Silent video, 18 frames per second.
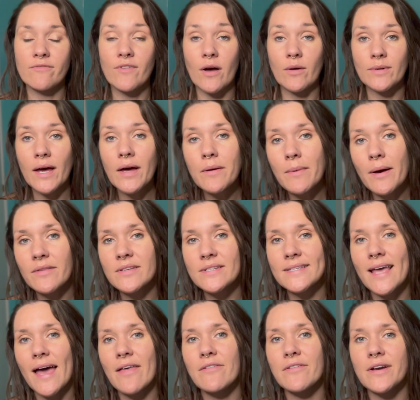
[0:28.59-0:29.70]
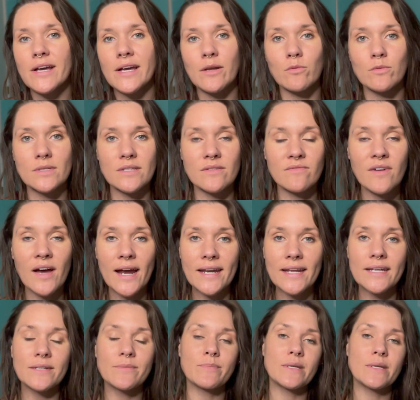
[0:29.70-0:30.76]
found out about this gathering and was invited